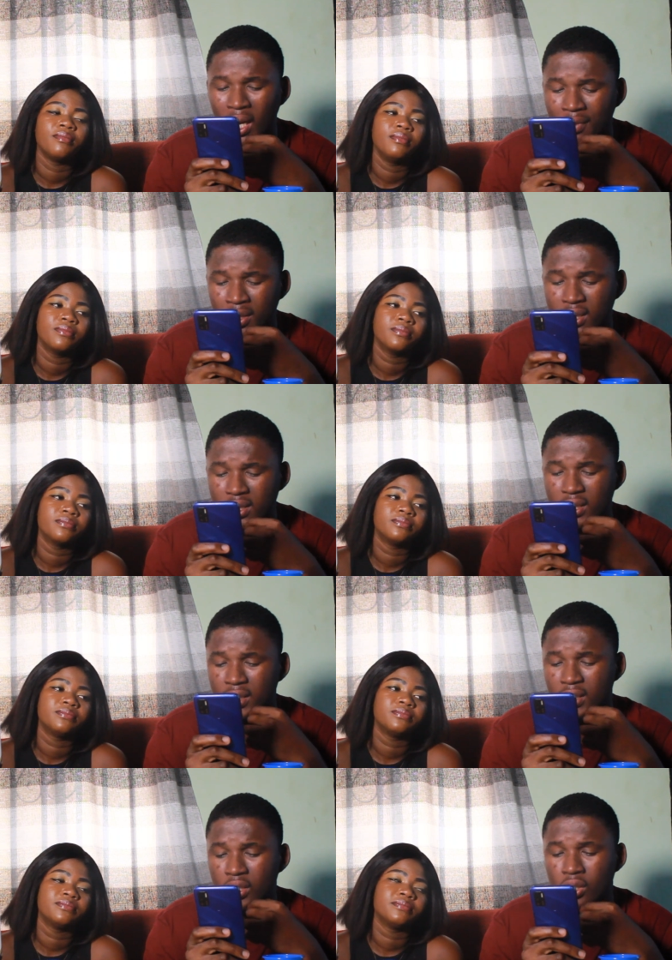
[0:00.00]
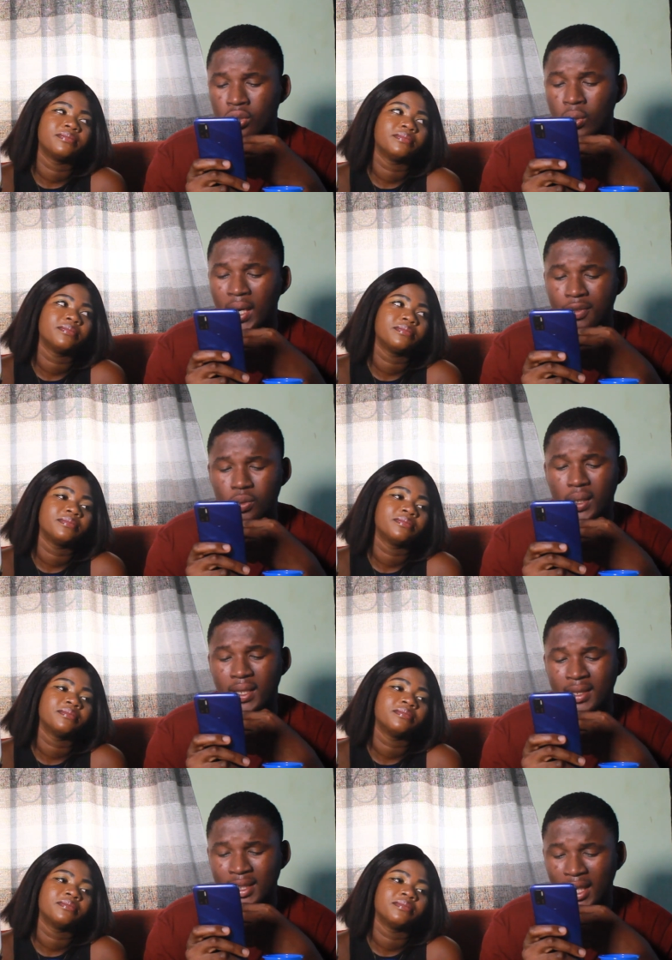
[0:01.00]
Speaker 1: haven't, you have to
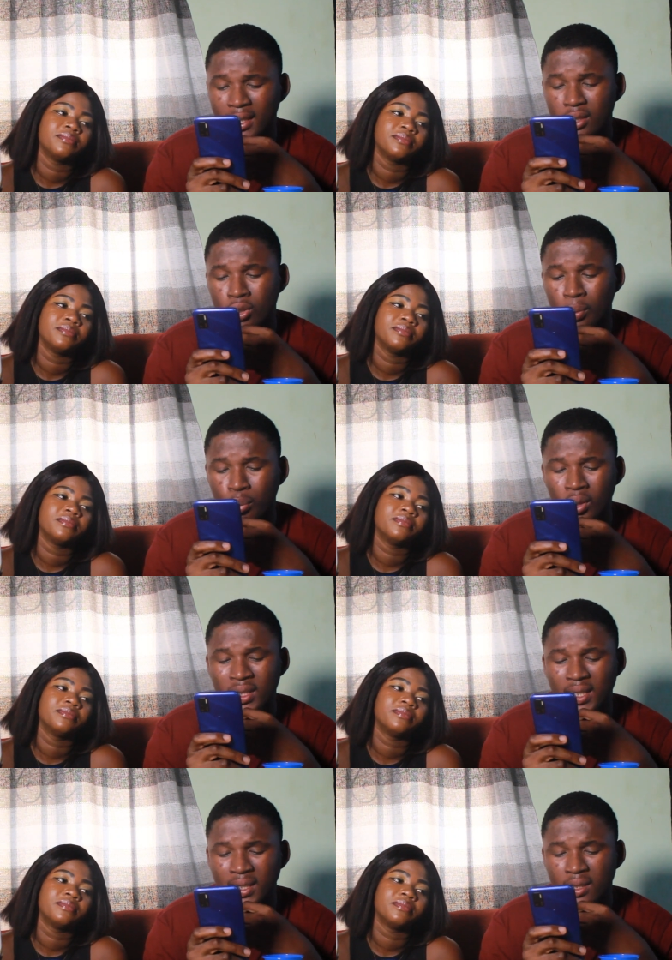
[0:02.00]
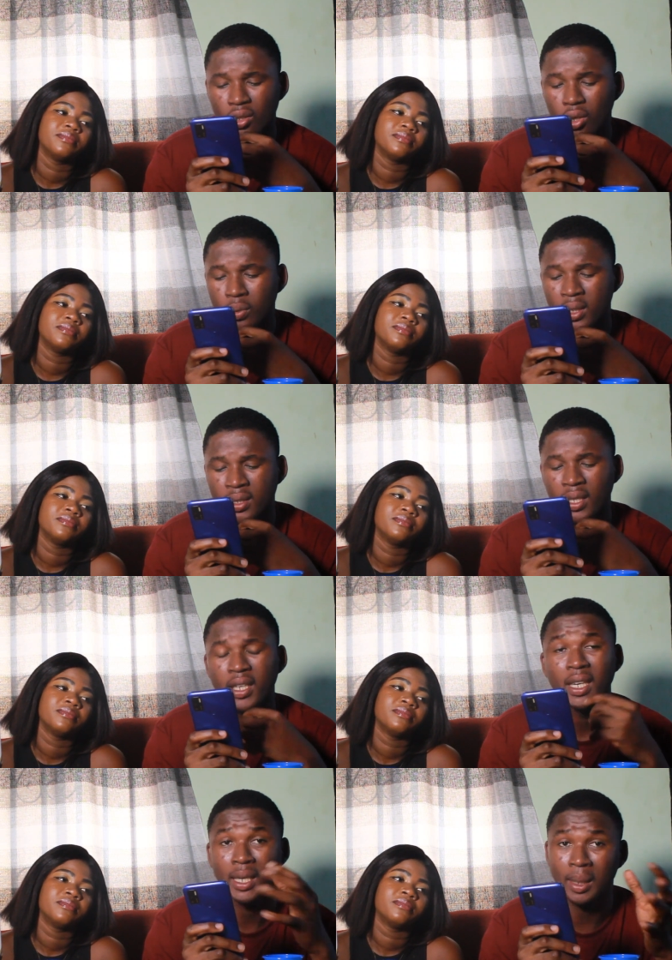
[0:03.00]
understand support doesn't always
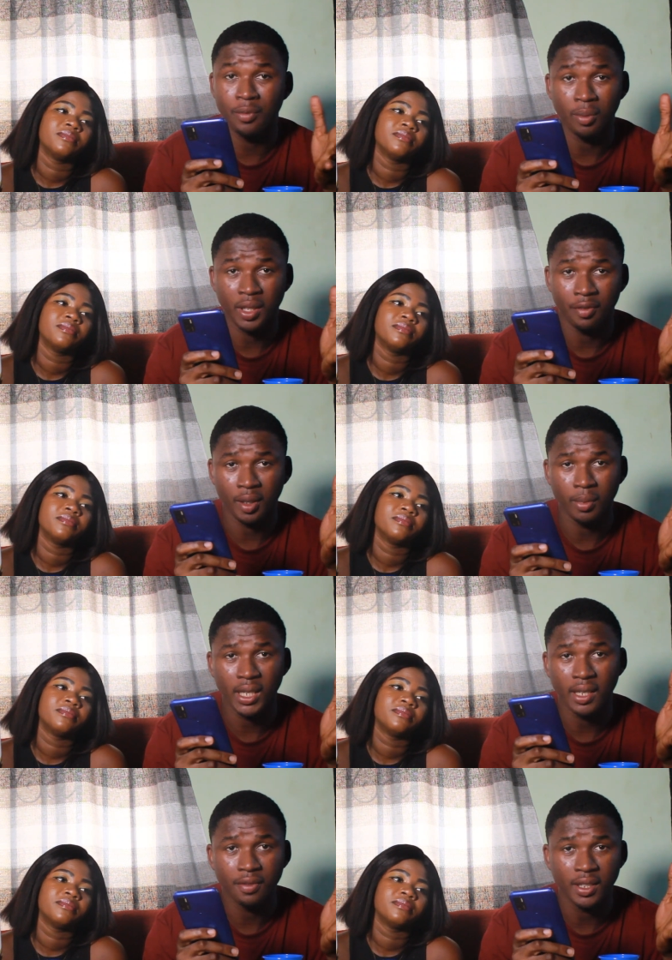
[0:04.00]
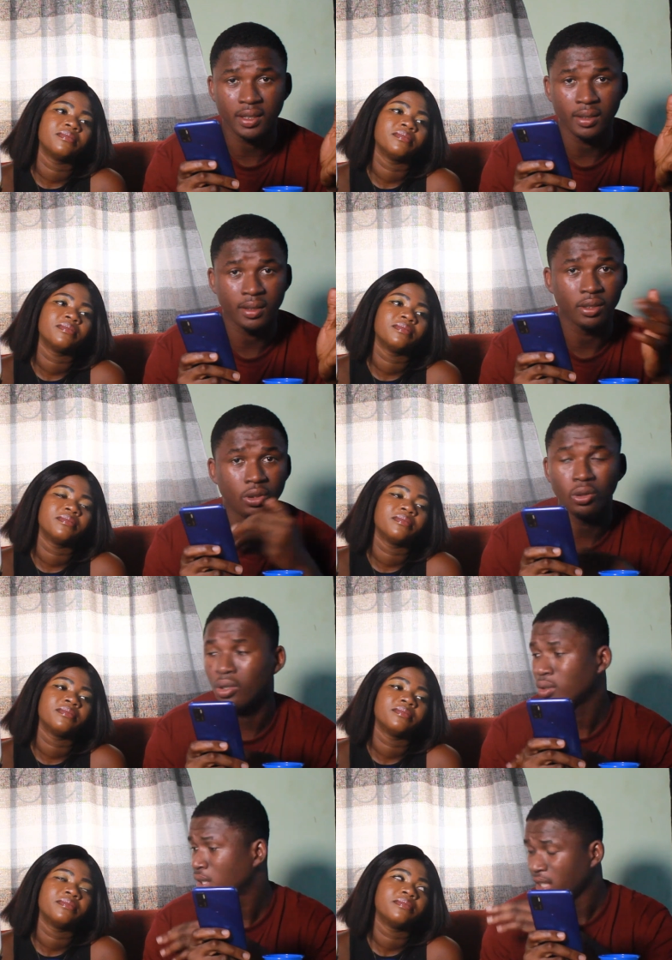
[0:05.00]
come from the familiar faces. You
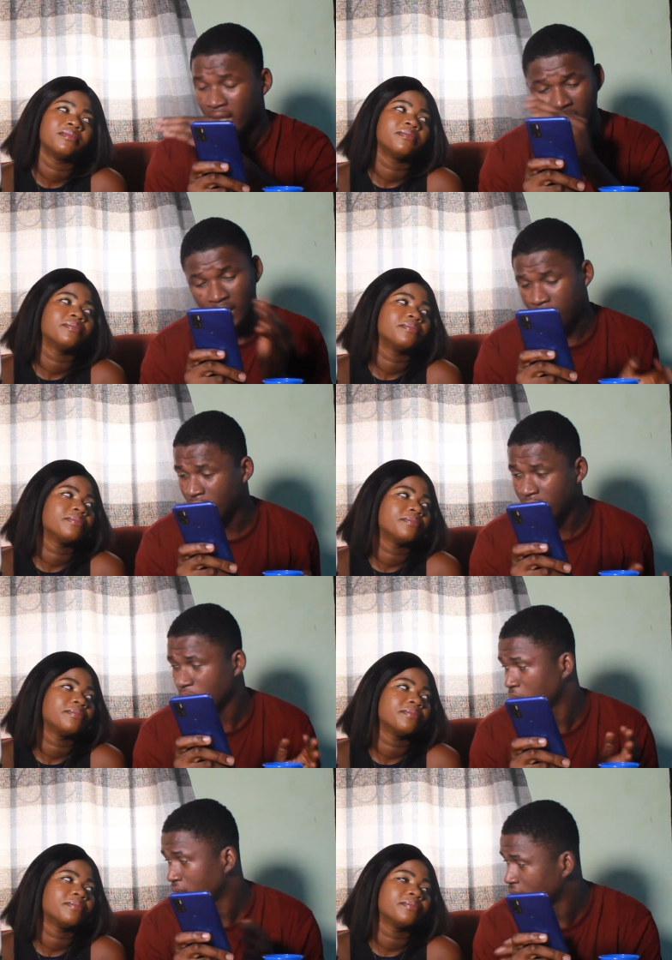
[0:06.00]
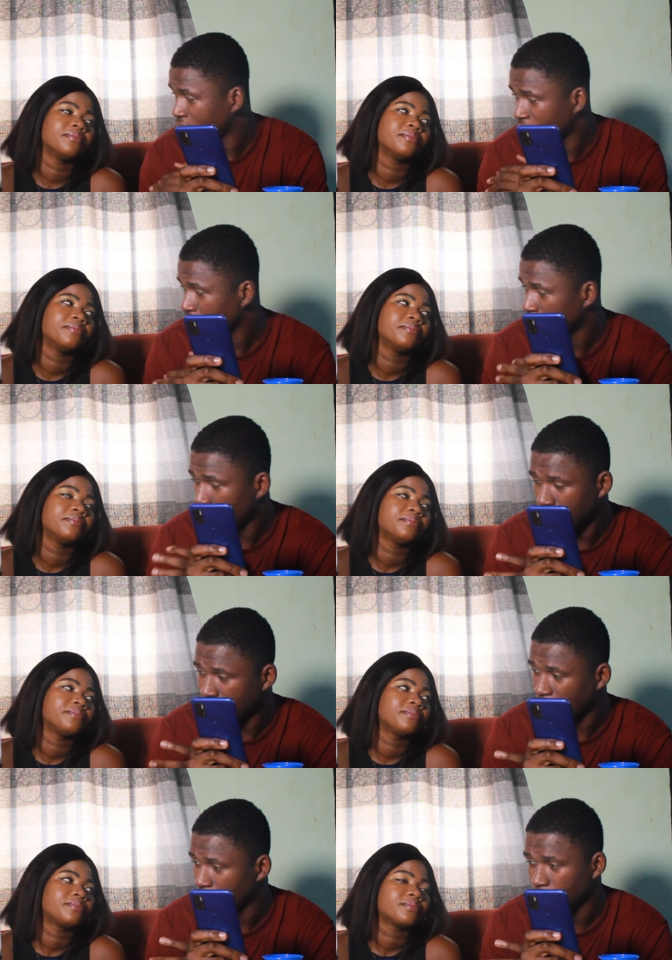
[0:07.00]
know, ever since we started this YouTube
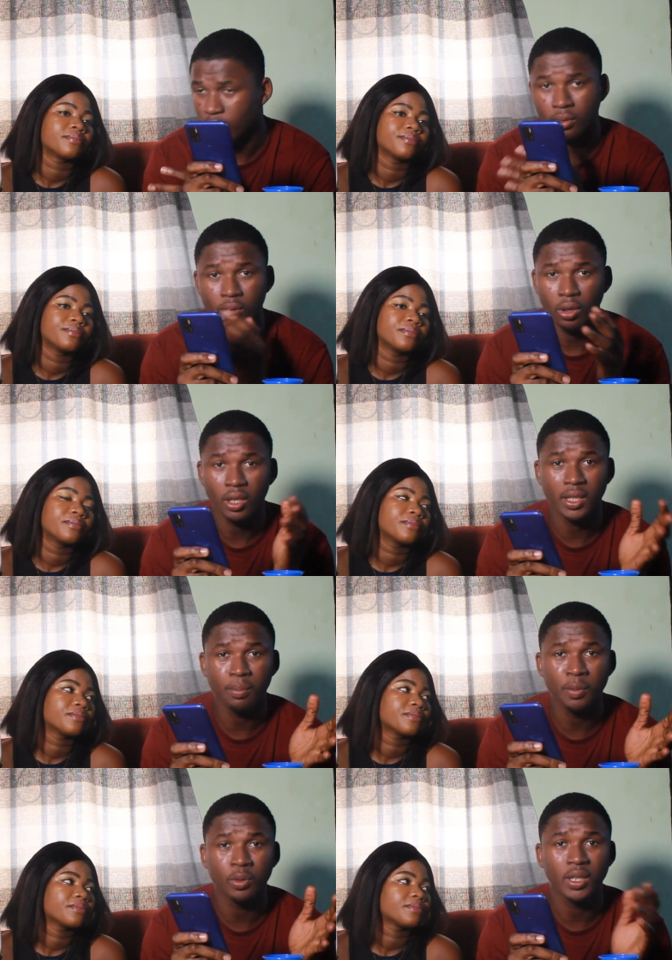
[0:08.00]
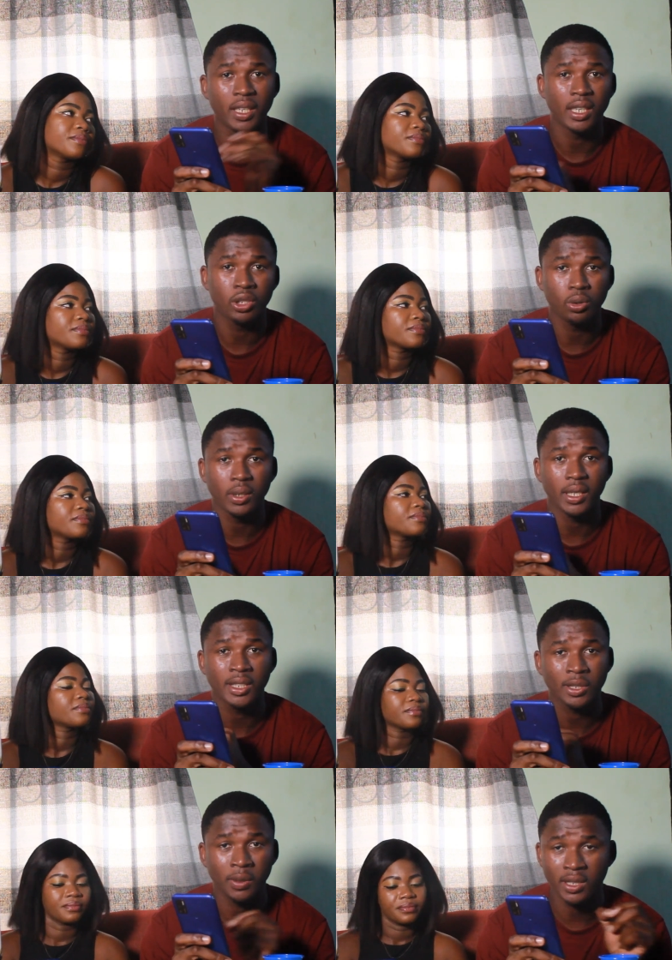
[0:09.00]
channel, all the people that are showing
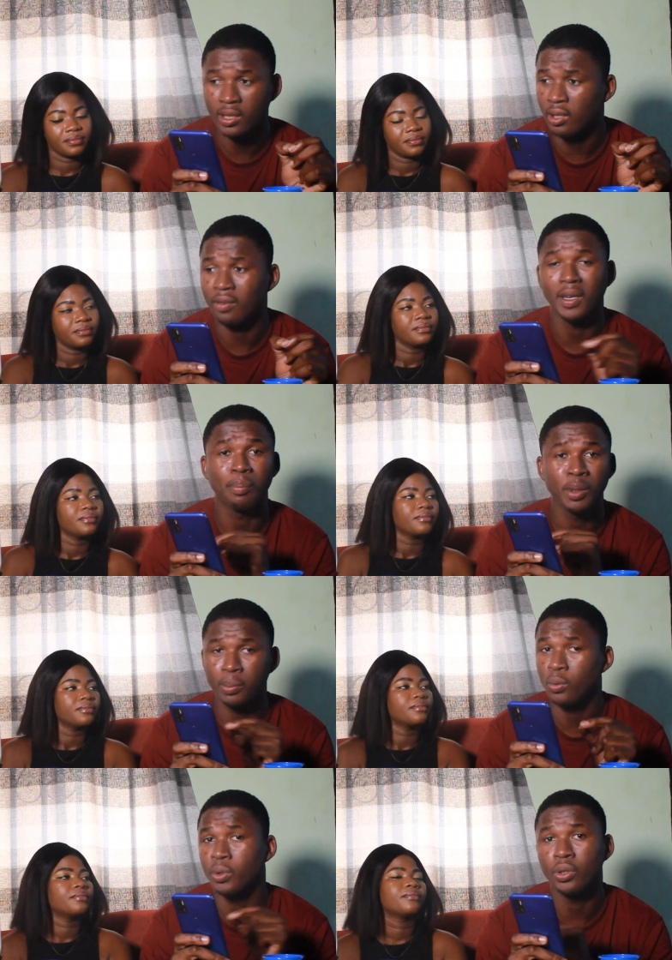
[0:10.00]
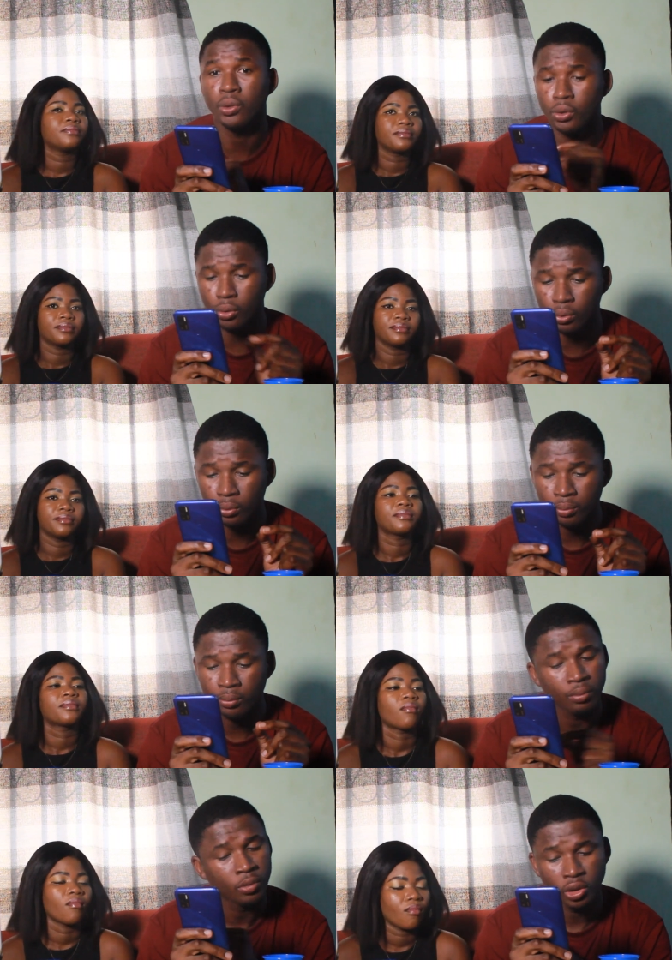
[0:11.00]
us crazy love are people we don't know.
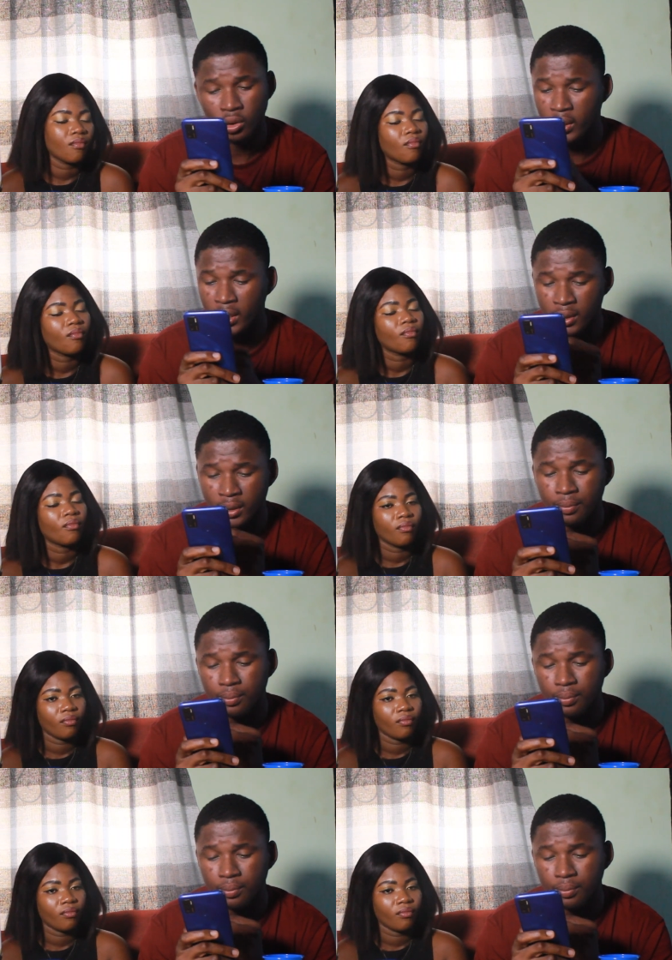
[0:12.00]
So yes,